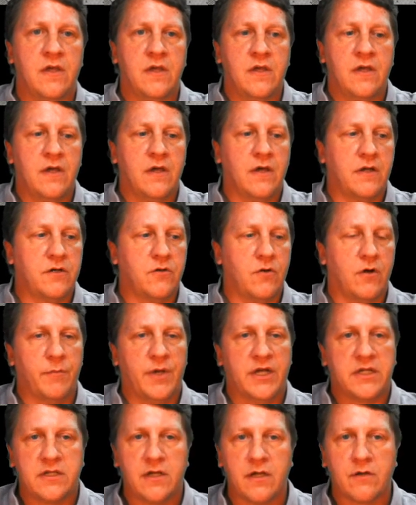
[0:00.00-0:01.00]
I do all
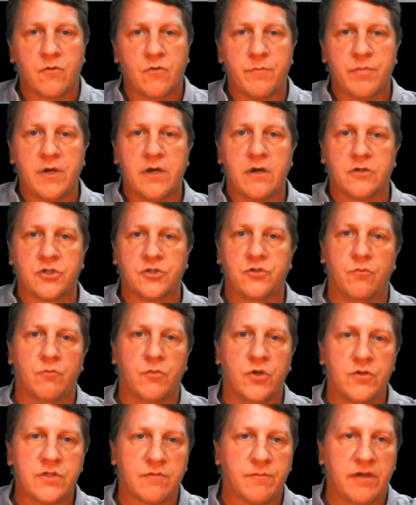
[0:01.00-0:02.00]
my tech repair, shoot
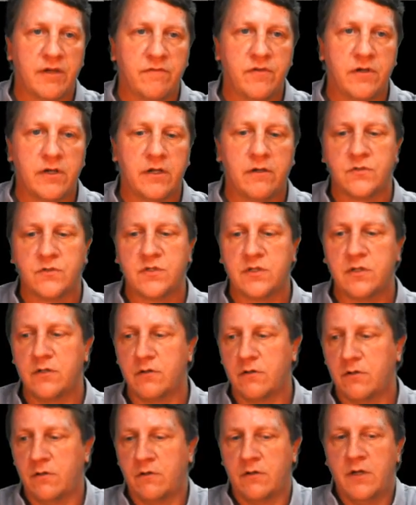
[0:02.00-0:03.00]
most of my videos
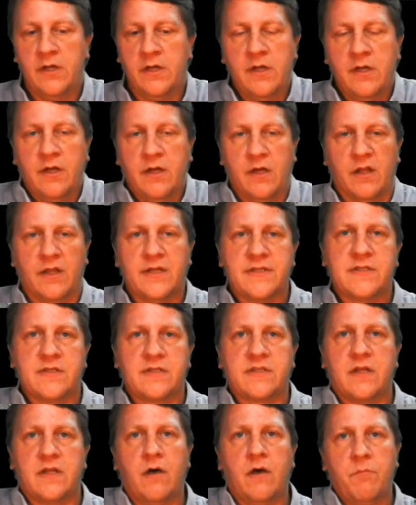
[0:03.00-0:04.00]
here. Unless
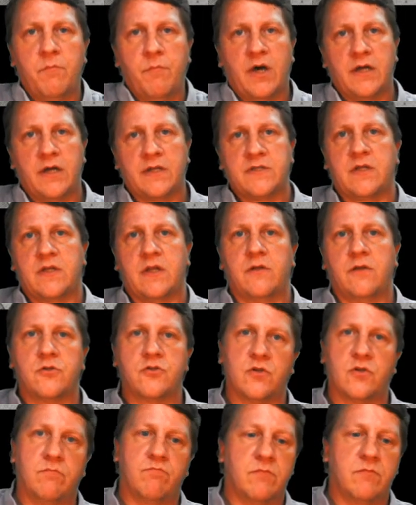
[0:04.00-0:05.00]
it's an unboxing, I
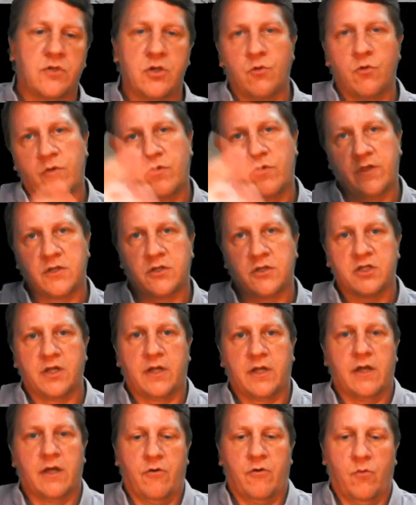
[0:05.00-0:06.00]
usually go to the
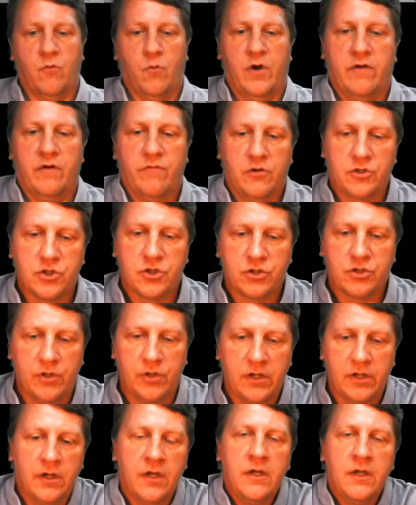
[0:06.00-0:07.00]
kitchen counter or whatever and shoot
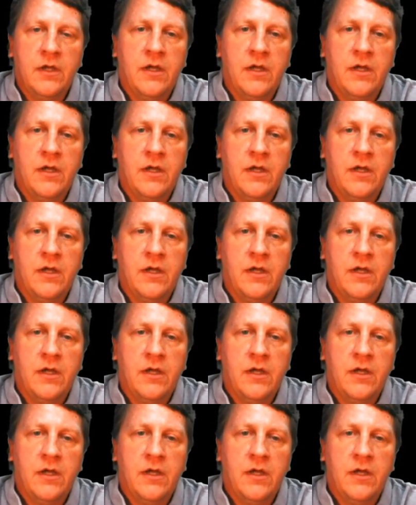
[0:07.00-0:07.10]
it.